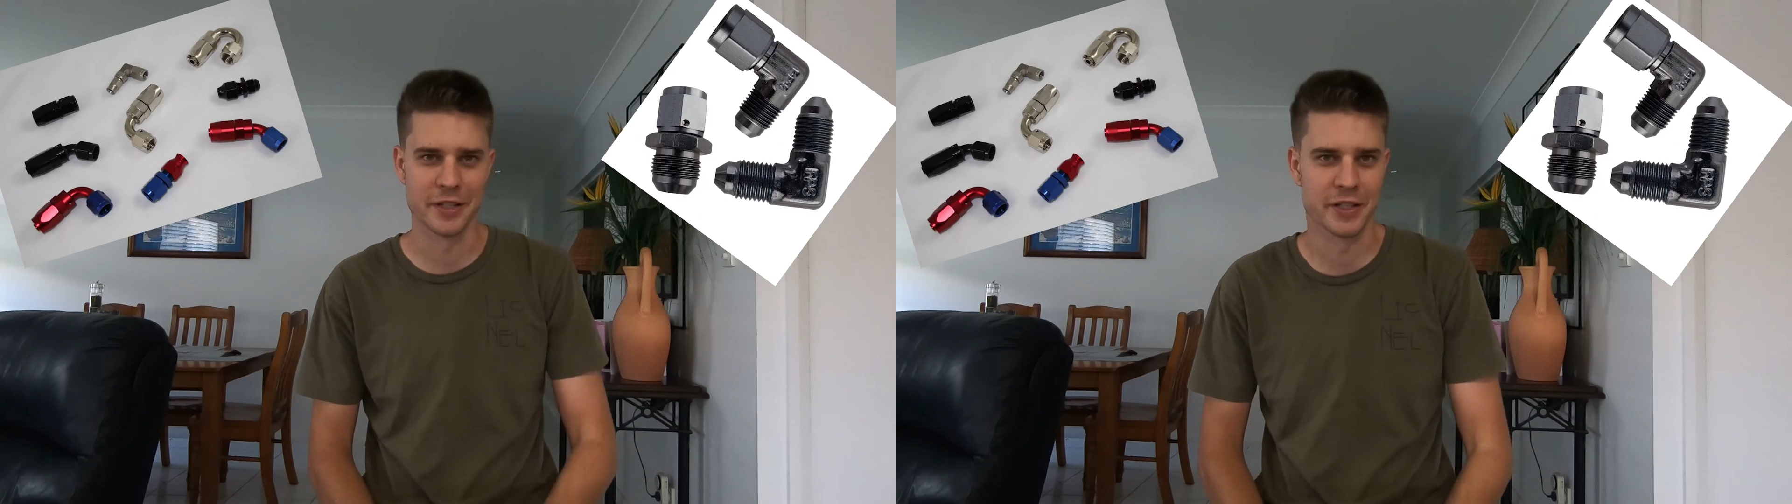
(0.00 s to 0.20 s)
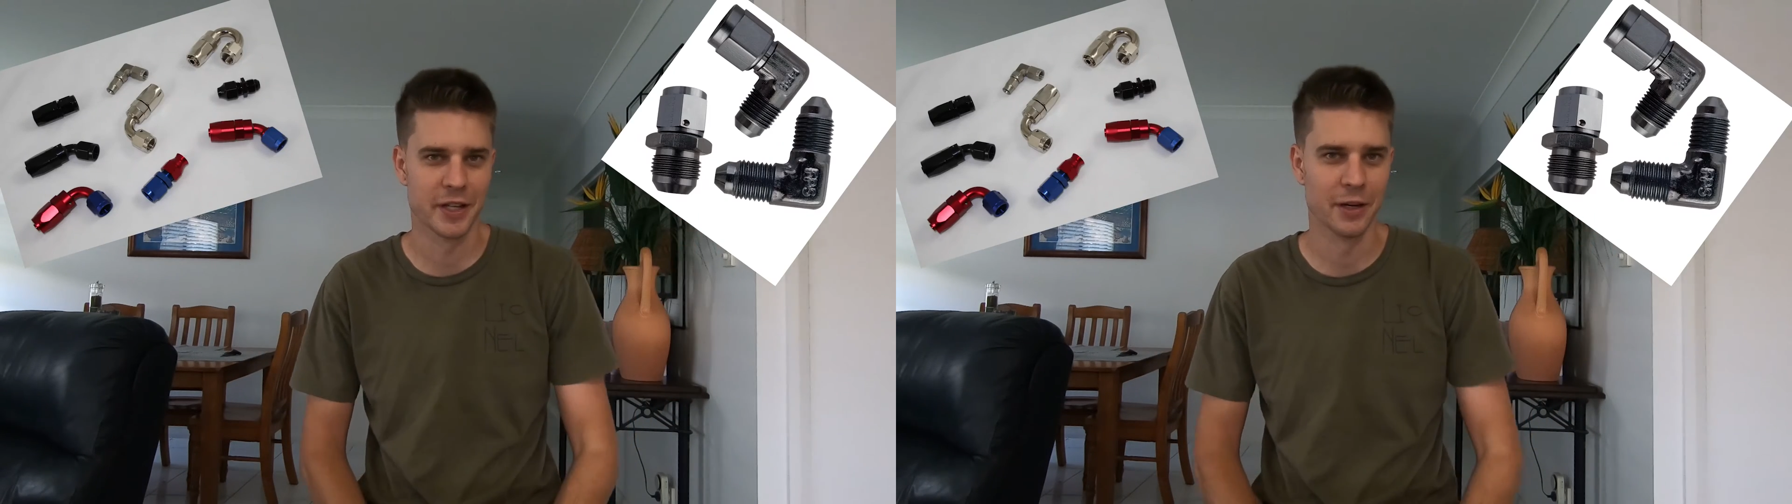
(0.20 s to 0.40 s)

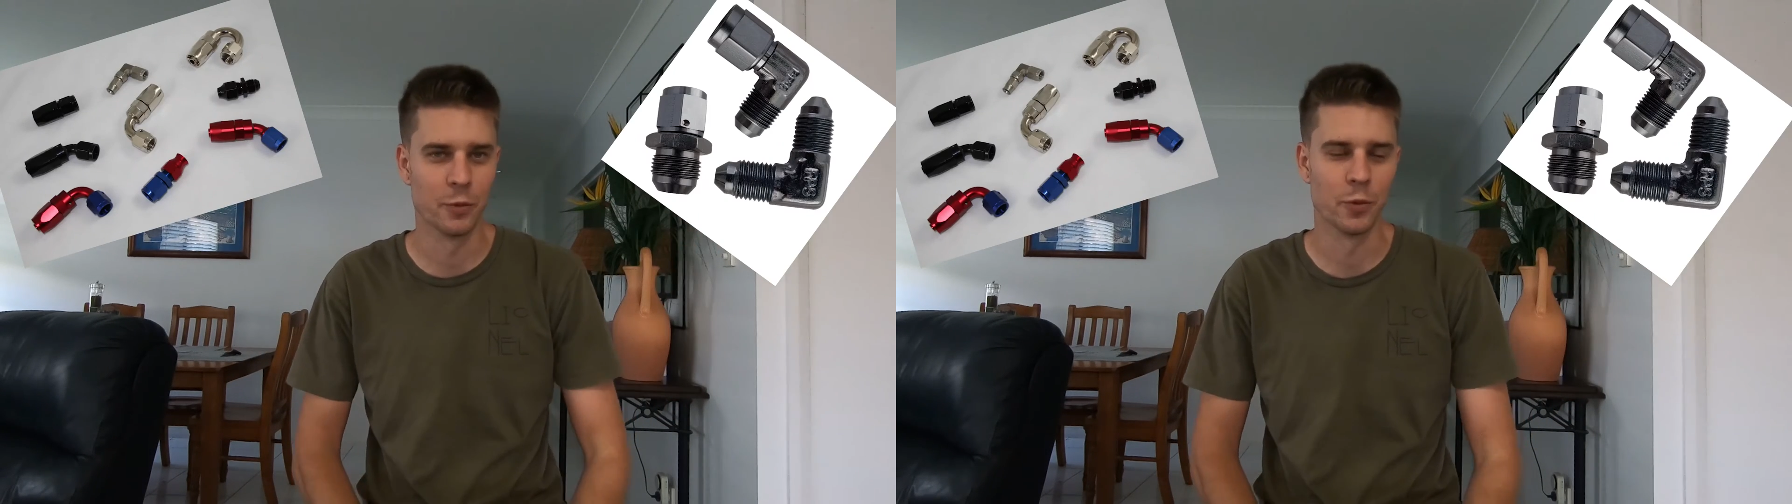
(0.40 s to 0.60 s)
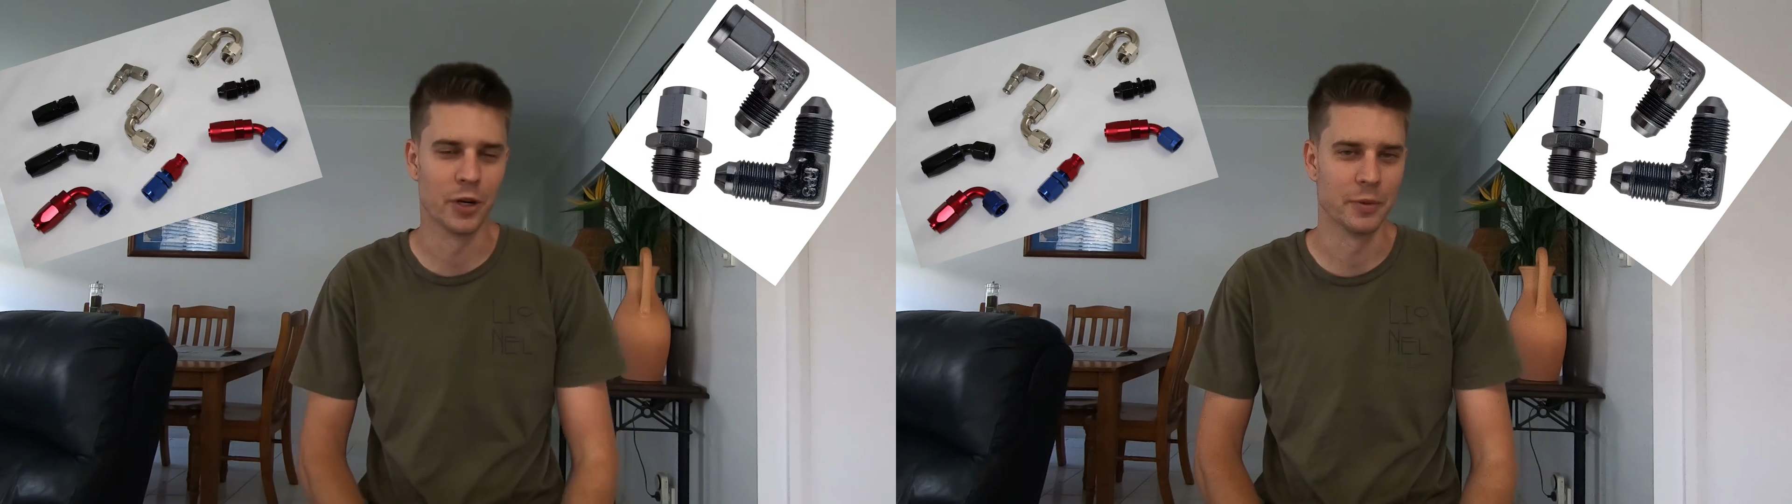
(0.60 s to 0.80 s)

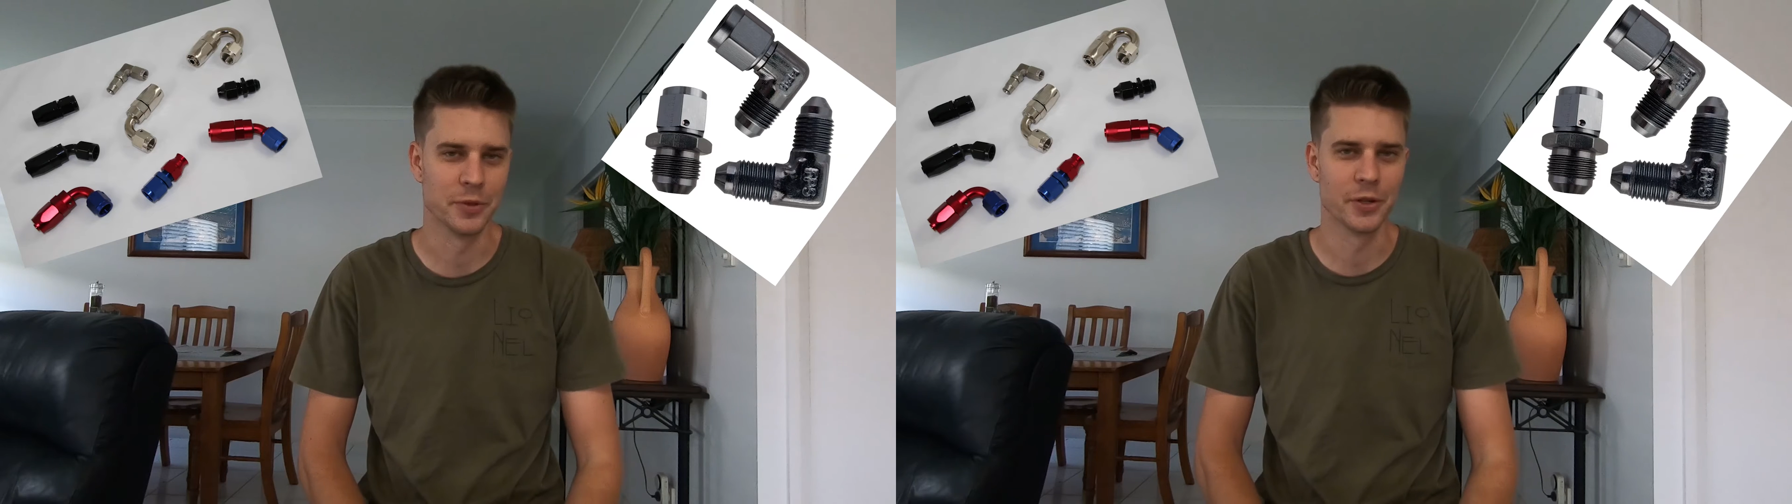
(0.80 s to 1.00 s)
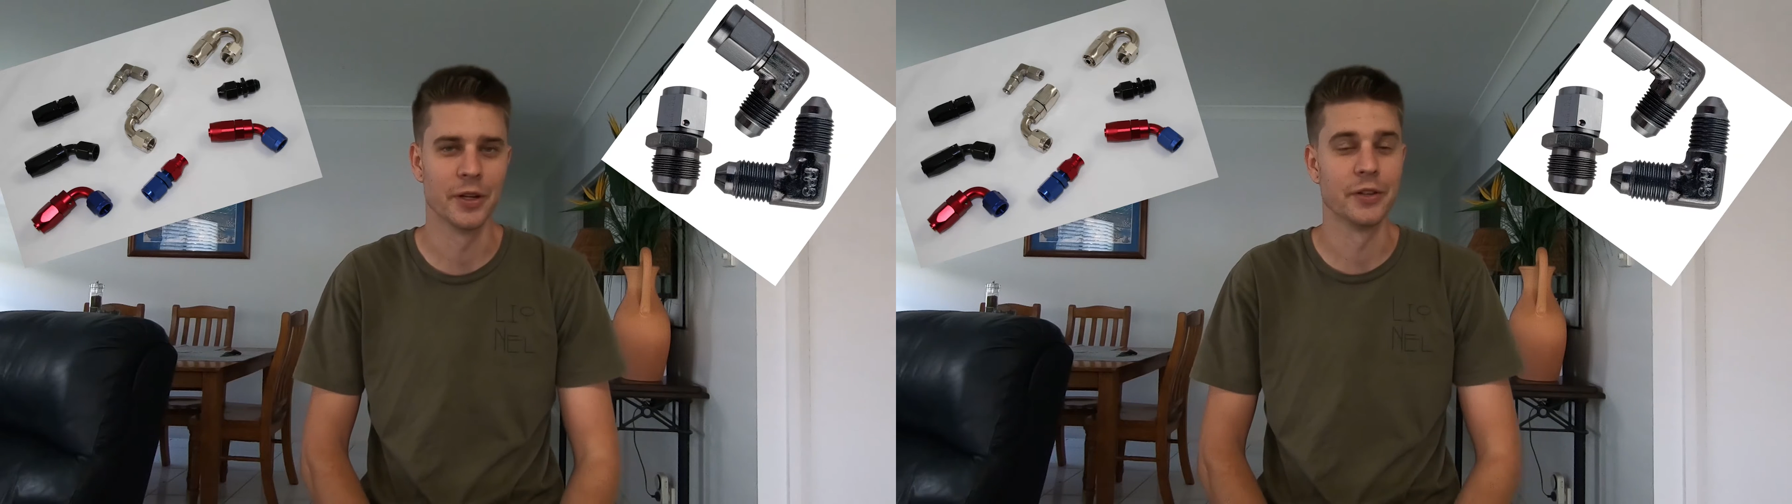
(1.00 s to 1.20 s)
understand what
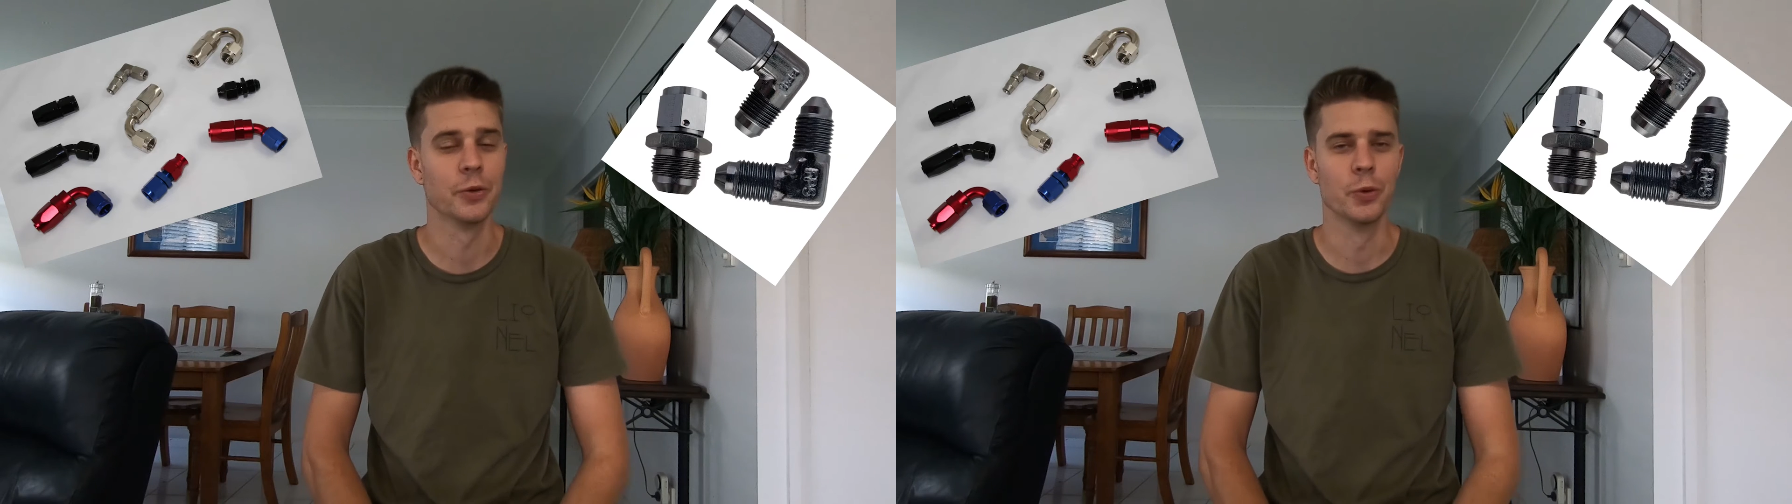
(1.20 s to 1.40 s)
I'm trying